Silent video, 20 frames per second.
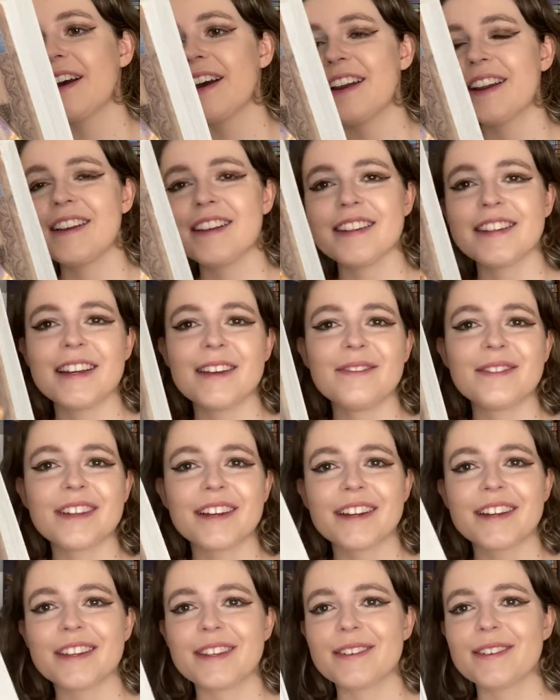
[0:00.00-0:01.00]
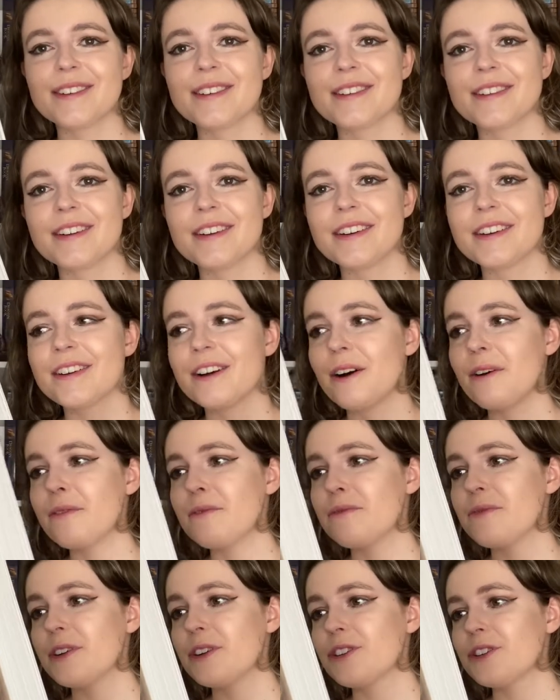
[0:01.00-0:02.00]
and it seems like it's also got
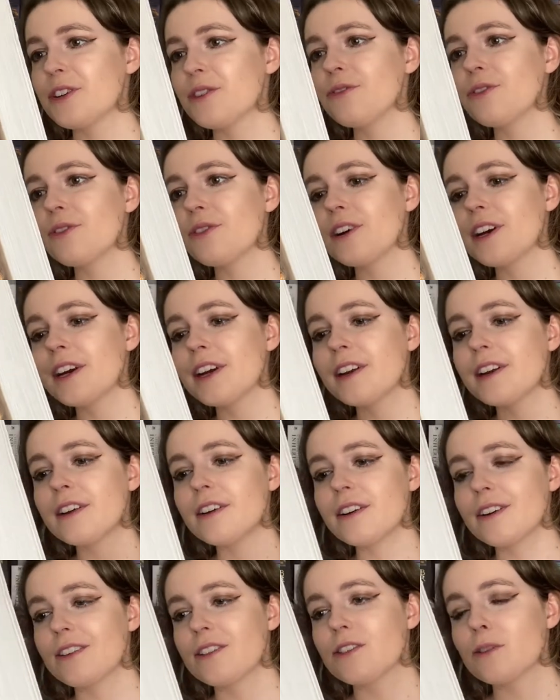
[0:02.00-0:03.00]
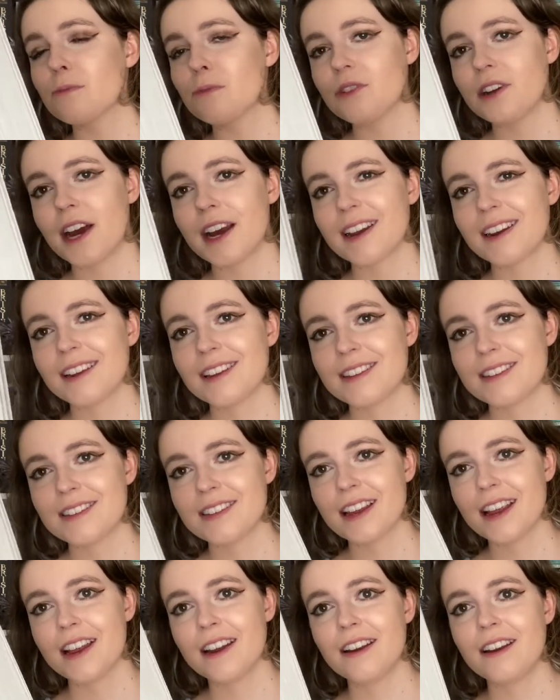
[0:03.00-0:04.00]
Fitzchivalry in it who's the protagonist
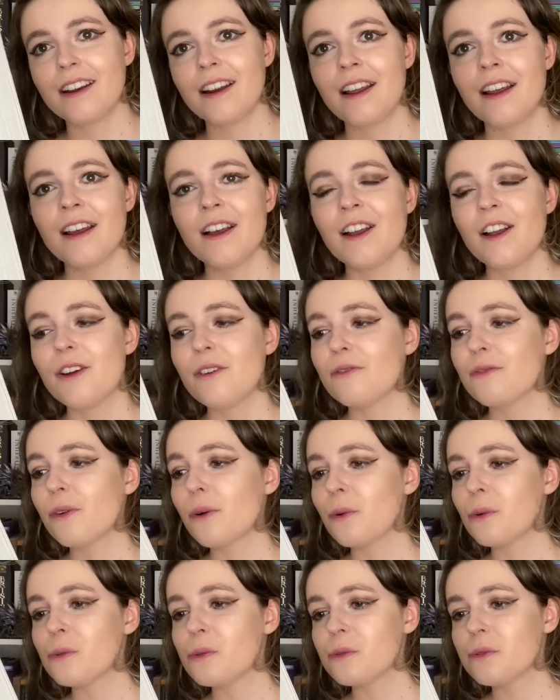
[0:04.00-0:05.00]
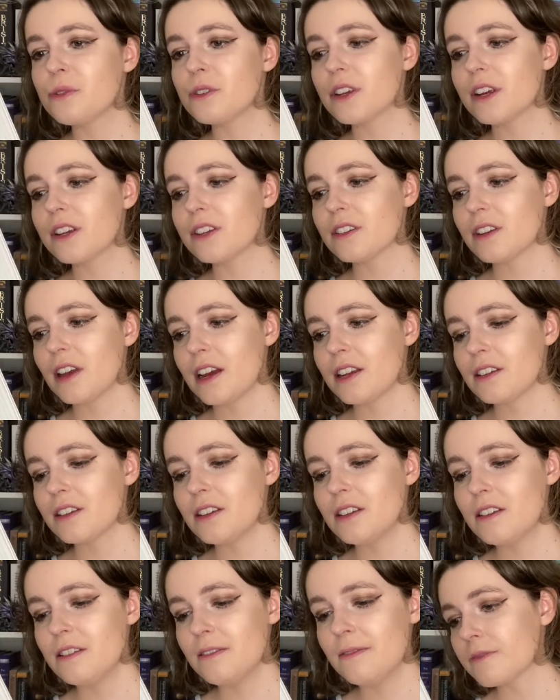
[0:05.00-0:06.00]
in Fool's
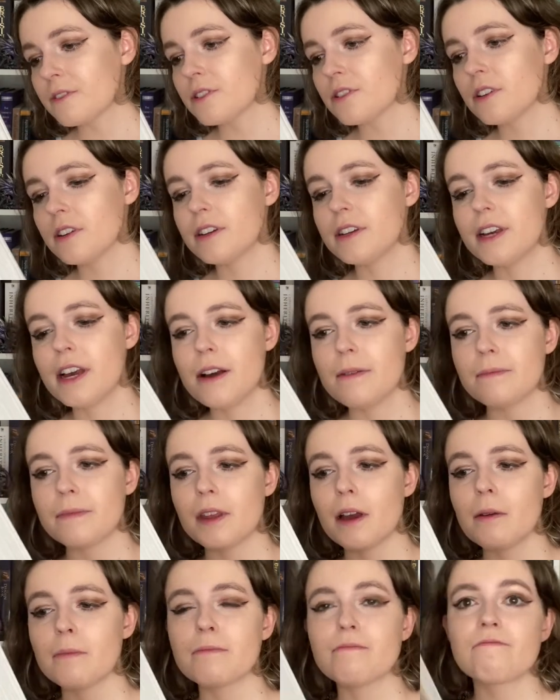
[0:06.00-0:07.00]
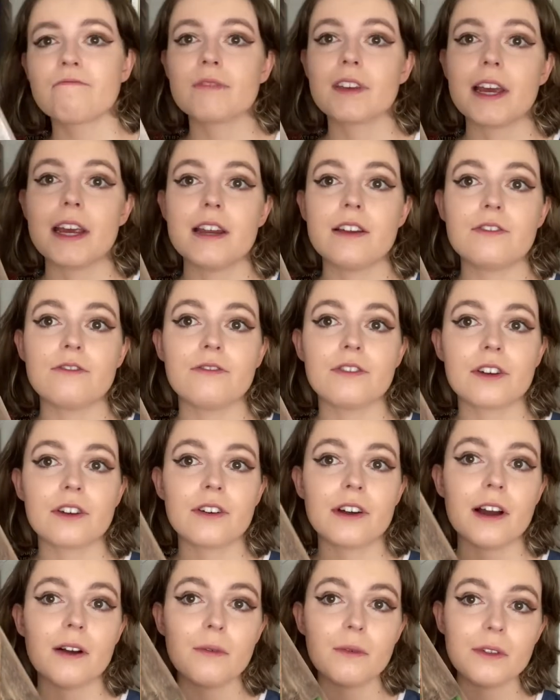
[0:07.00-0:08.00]
Assassin. So yeah, I'm keen to figure
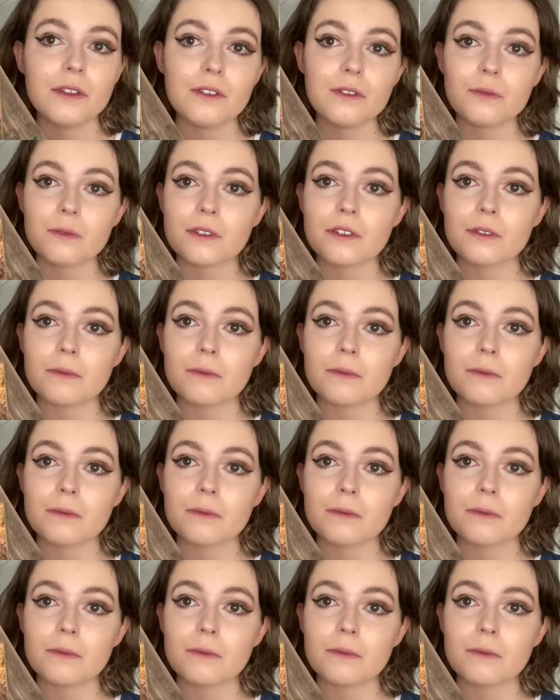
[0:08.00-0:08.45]
out what this one's